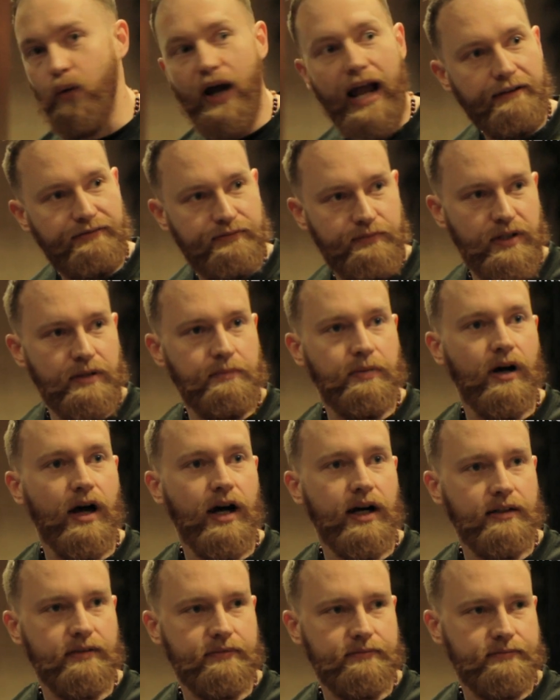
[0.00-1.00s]
person's a
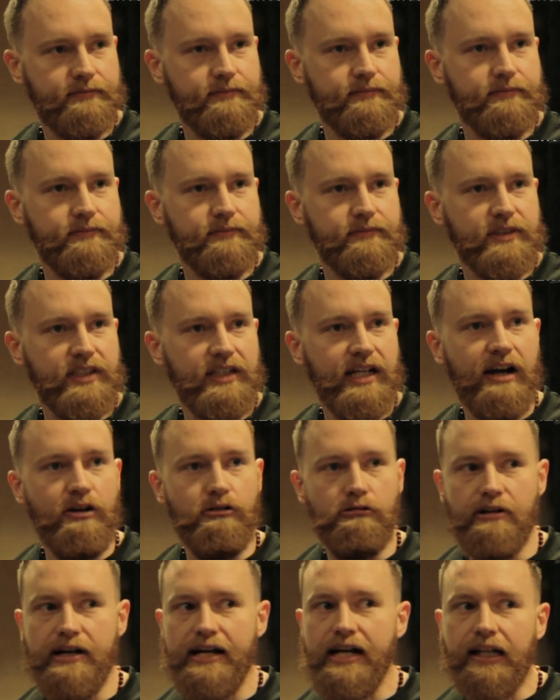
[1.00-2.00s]
professional. Put your
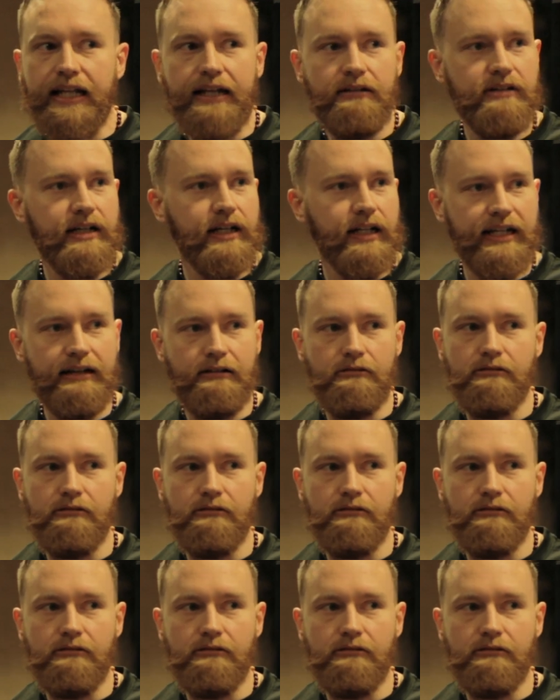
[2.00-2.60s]
trust in them,